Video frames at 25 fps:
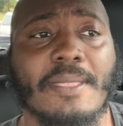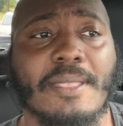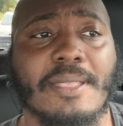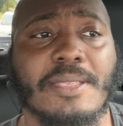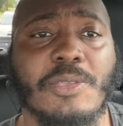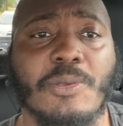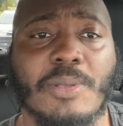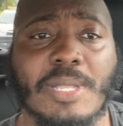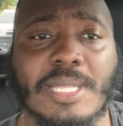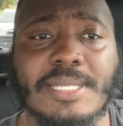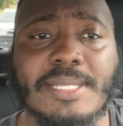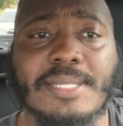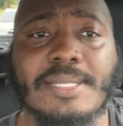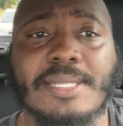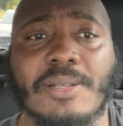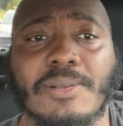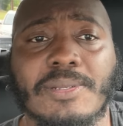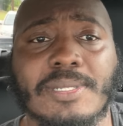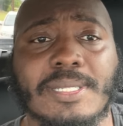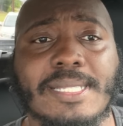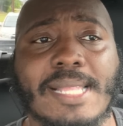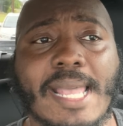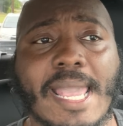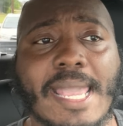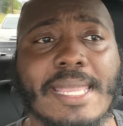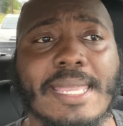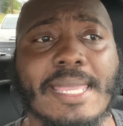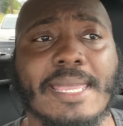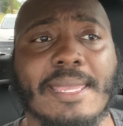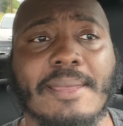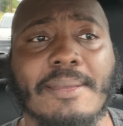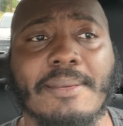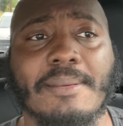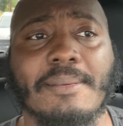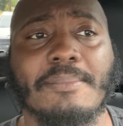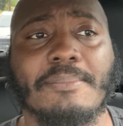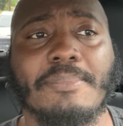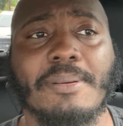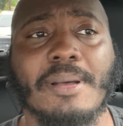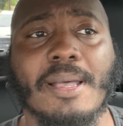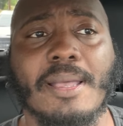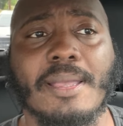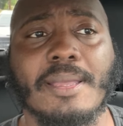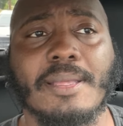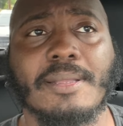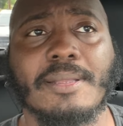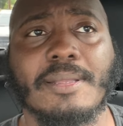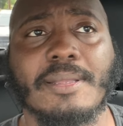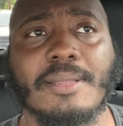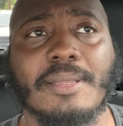You can still stake it,
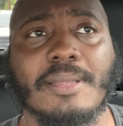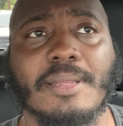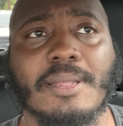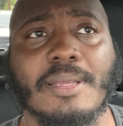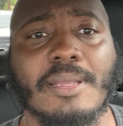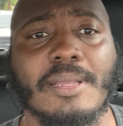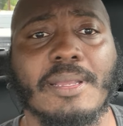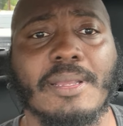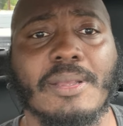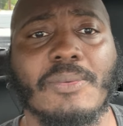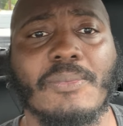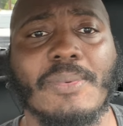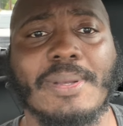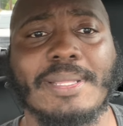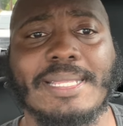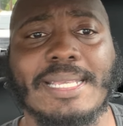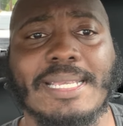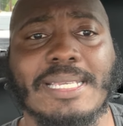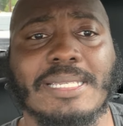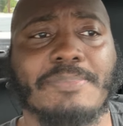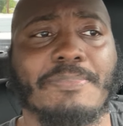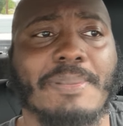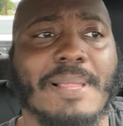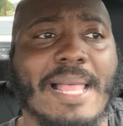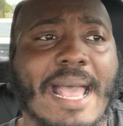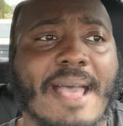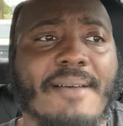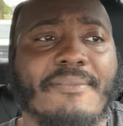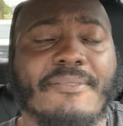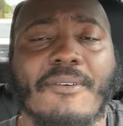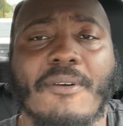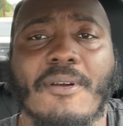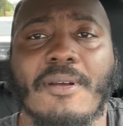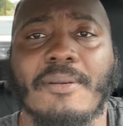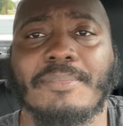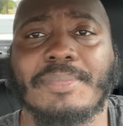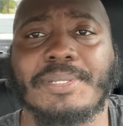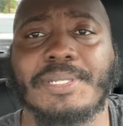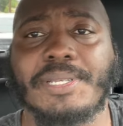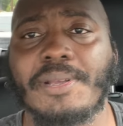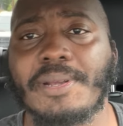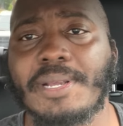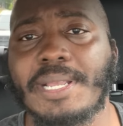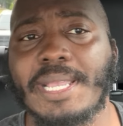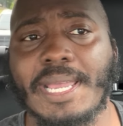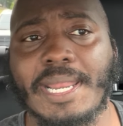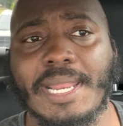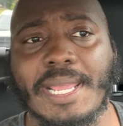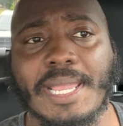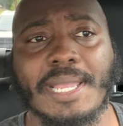but with these platforms, you're
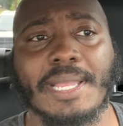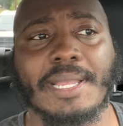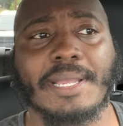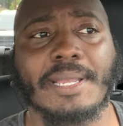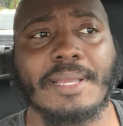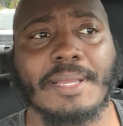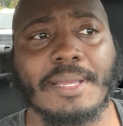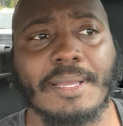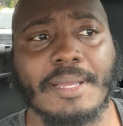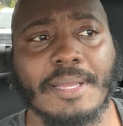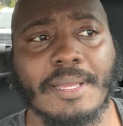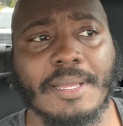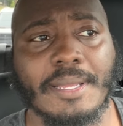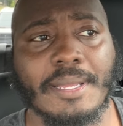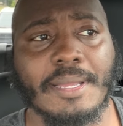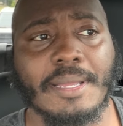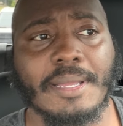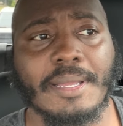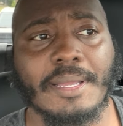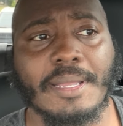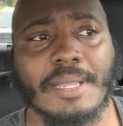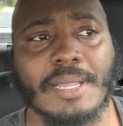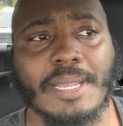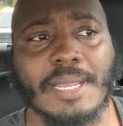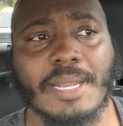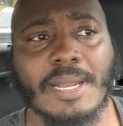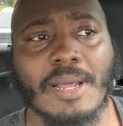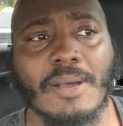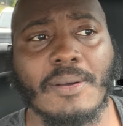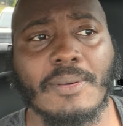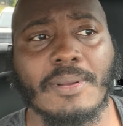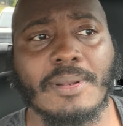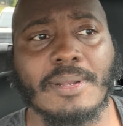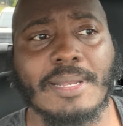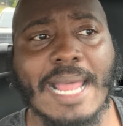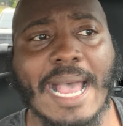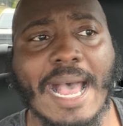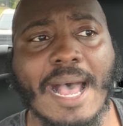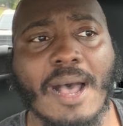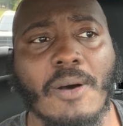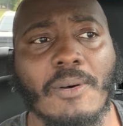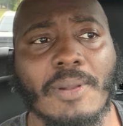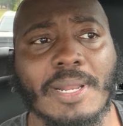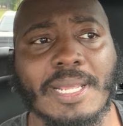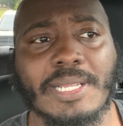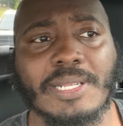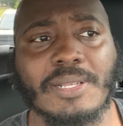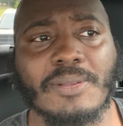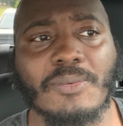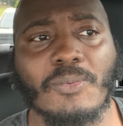getting, you know, not
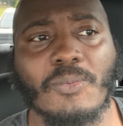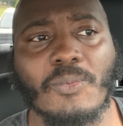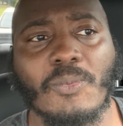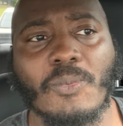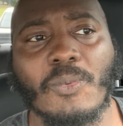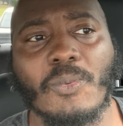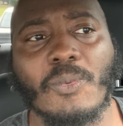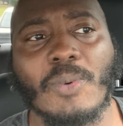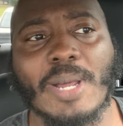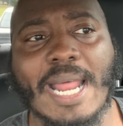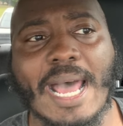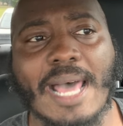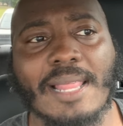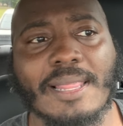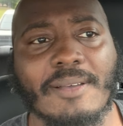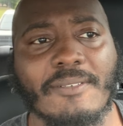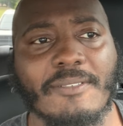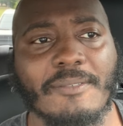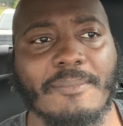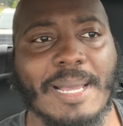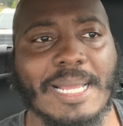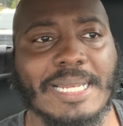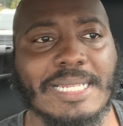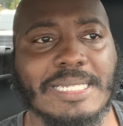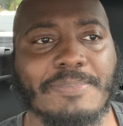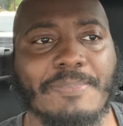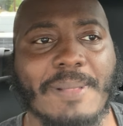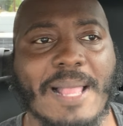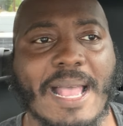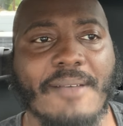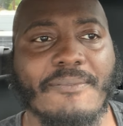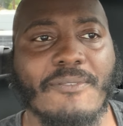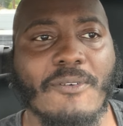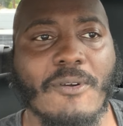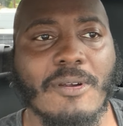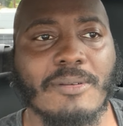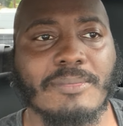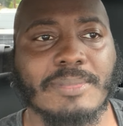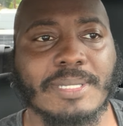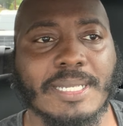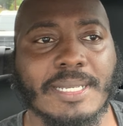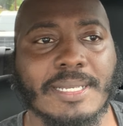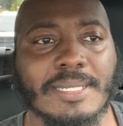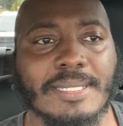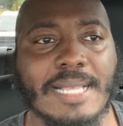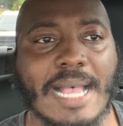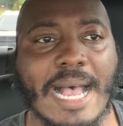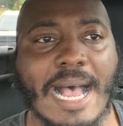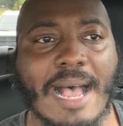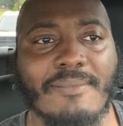only what I love about these platforms
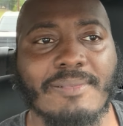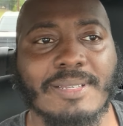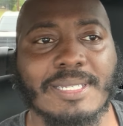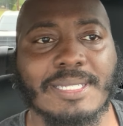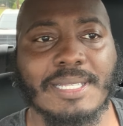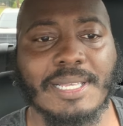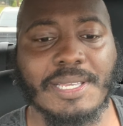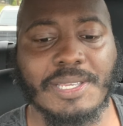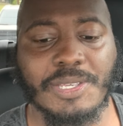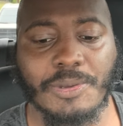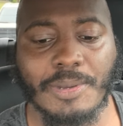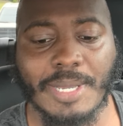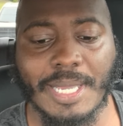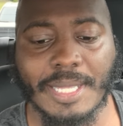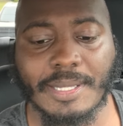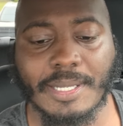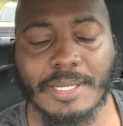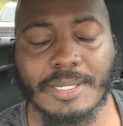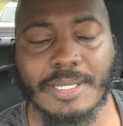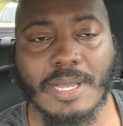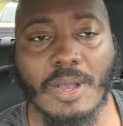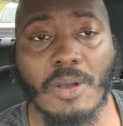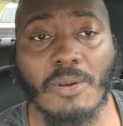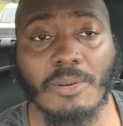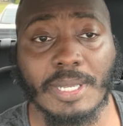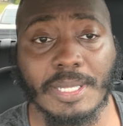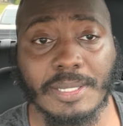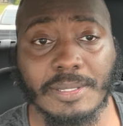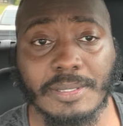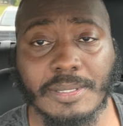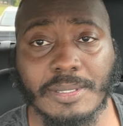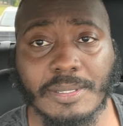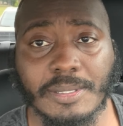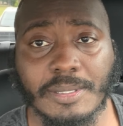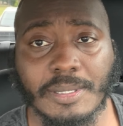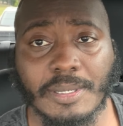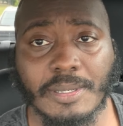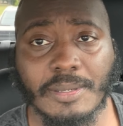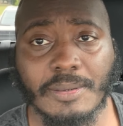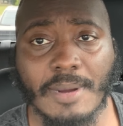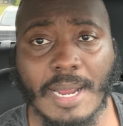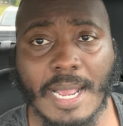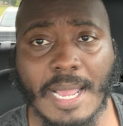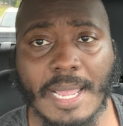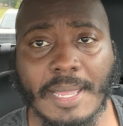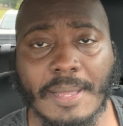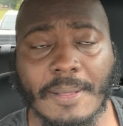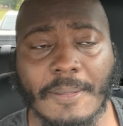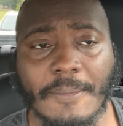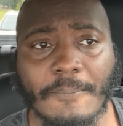is obviously you get the tokens,
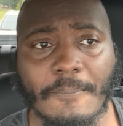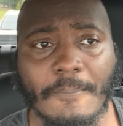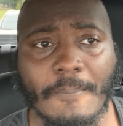right?